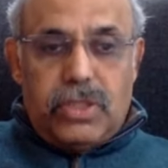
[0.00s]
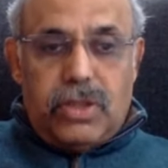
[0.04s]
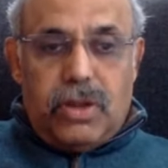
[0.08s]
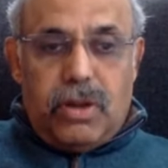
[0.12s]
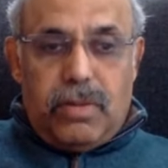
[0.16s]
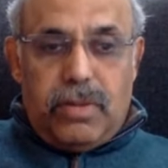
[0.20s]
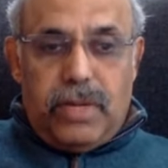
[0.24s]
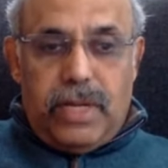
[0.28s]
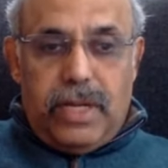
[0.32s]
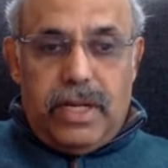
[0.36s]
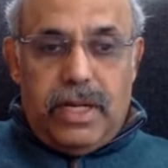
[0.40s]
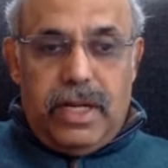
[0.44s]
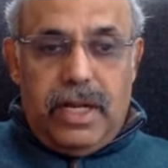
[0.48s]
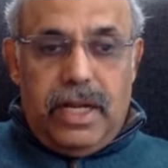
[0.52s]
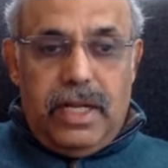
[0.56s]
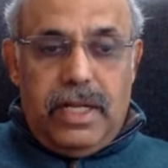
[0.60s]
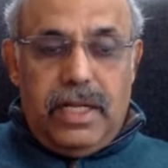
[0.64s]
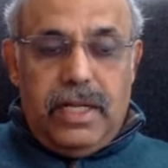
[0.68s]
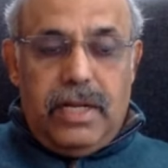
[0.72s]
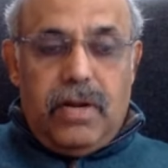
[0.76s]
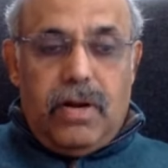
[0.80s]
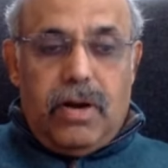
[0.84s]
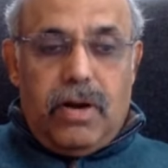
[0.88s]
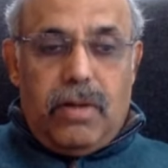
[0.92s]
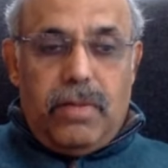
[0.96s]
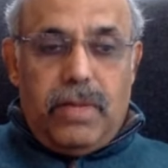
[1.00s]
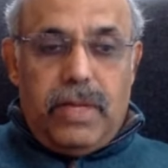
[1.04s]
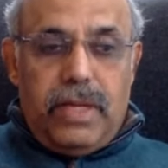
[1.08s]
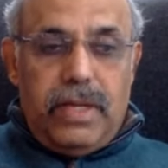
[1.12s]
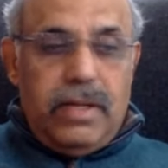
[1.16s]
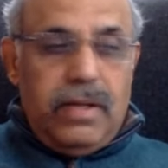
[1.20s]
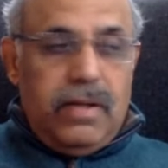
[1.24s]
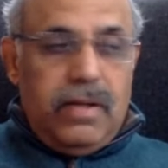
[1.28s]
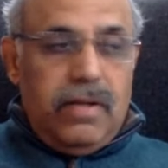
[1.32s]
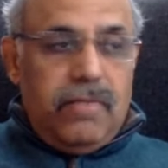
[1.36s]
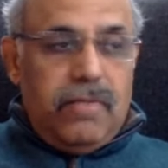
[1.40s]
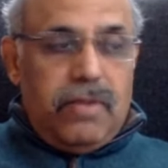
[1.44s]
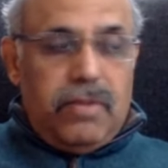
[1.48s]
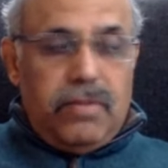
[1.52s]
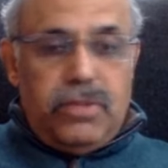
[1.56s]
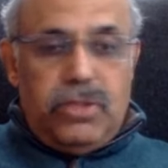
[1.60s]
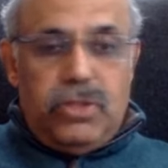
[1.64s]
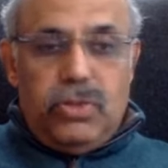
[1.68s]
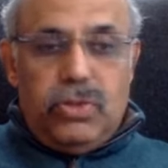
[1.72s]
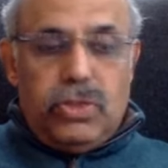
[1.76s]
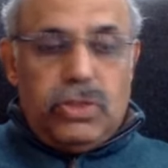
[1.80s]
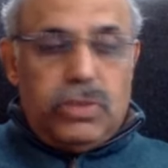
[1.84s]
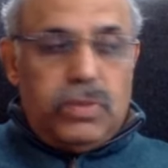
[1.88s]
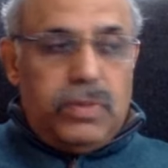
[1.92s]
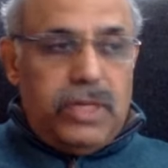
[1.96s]
Army and Indian Army, from
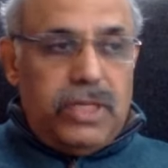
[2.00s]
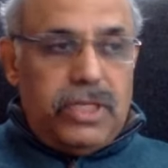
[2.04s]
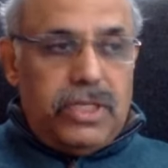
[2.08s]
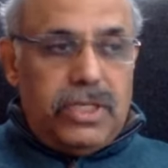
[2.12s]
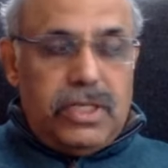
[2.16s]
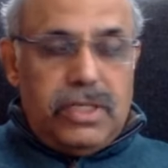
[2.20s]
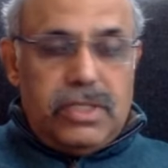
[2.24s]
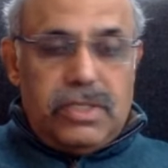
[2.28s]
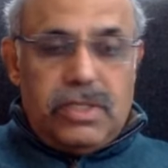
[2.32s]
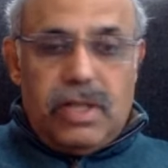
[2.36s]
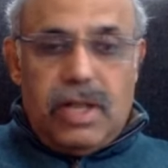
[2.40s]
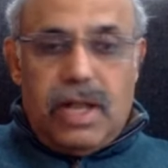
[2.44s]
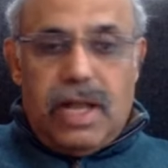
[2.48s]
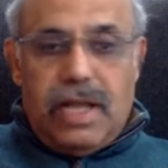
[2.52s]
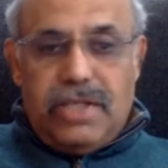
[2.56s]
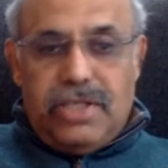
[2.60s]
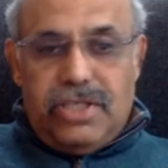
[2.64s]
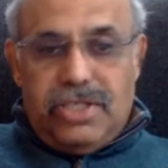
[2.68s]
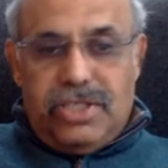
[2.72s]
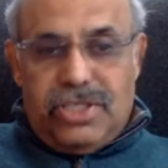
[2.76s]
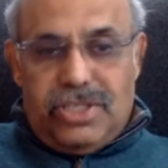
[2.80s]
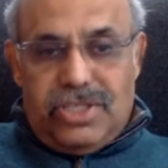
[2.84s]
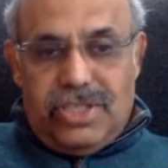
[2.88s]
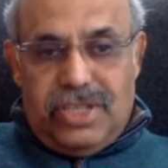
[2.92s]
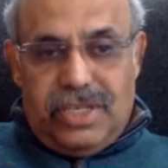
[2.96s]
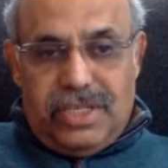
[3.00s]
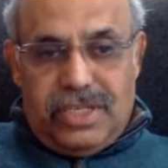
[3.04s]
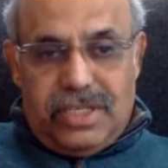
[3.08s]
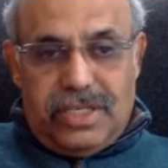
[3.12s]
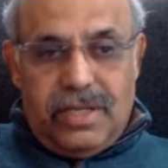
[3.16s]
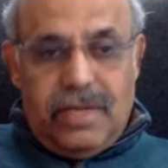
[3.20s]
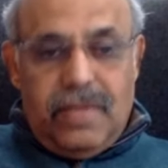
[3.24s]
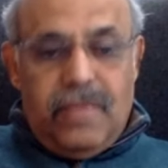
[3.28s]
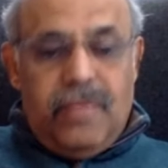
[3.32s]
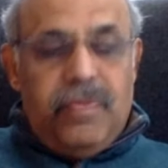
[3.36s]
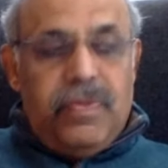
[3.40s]
geospatial to logistics.